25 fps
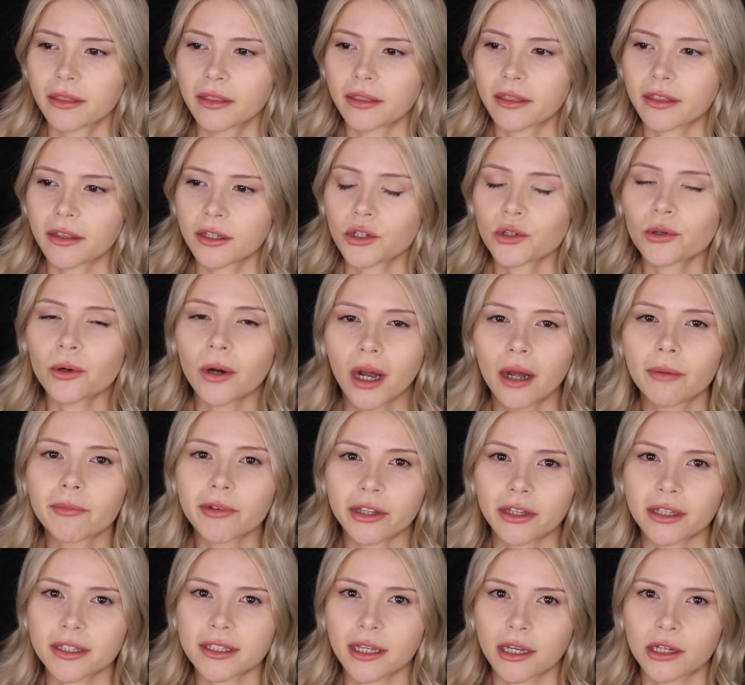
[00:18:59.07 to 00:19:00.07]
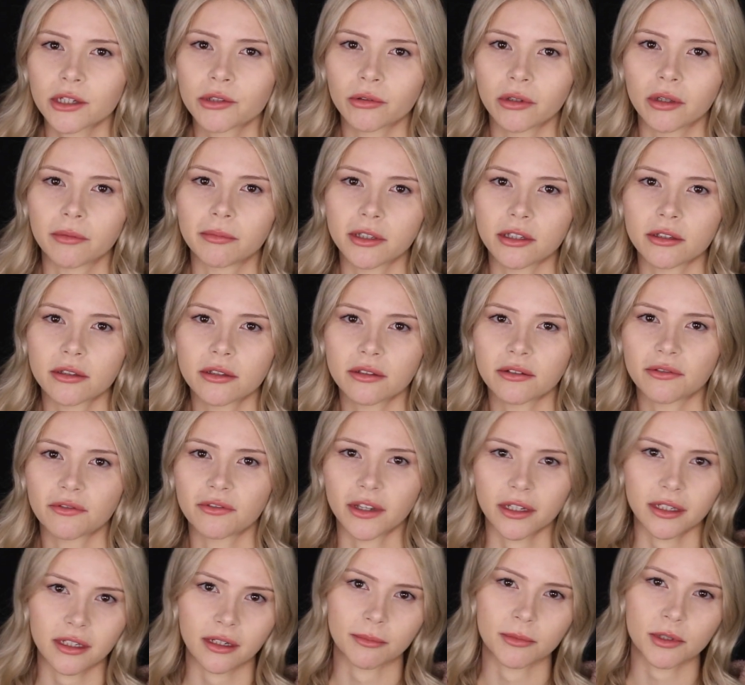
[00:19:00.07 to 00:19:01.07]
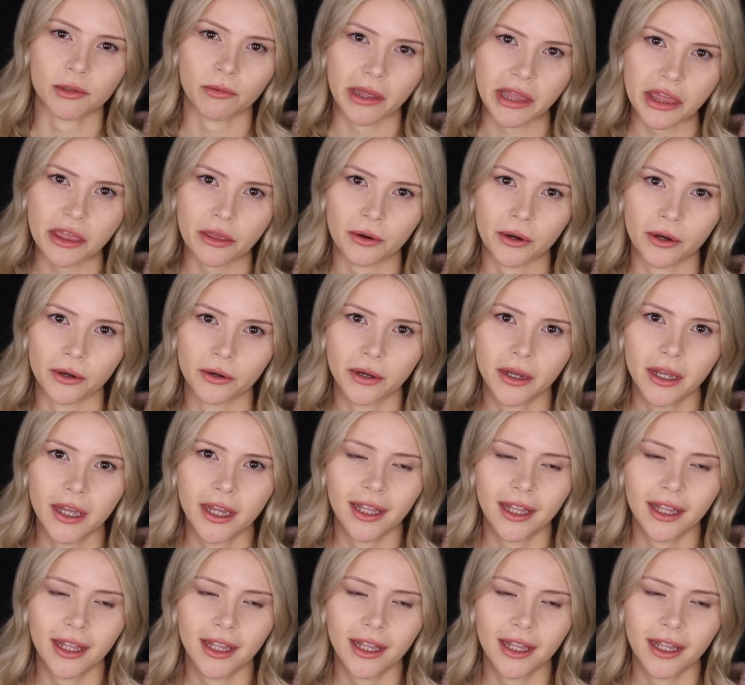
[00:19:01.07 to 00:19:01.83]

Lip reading: the trauma that sexual abuse victims went through.